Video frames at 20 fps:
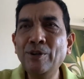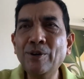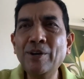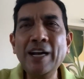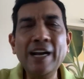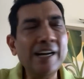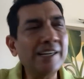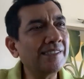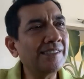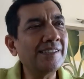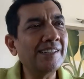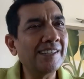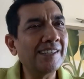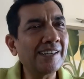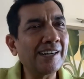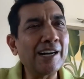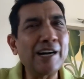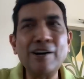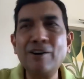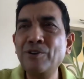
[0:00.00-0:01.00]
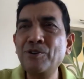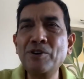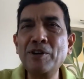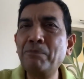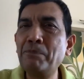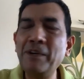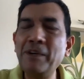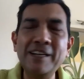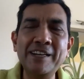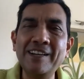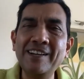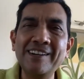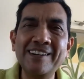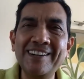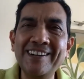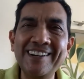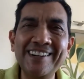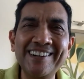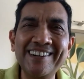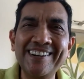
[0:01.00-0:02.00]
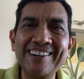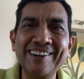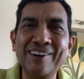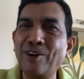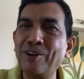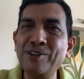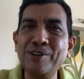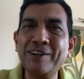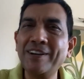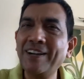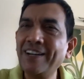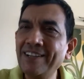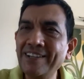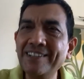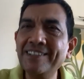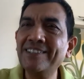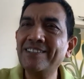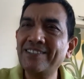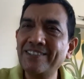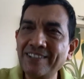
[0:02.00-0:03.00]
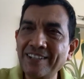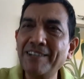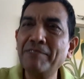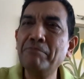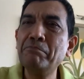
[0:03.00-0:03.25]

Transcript: look at uh, how you're peeling uh, all your onions.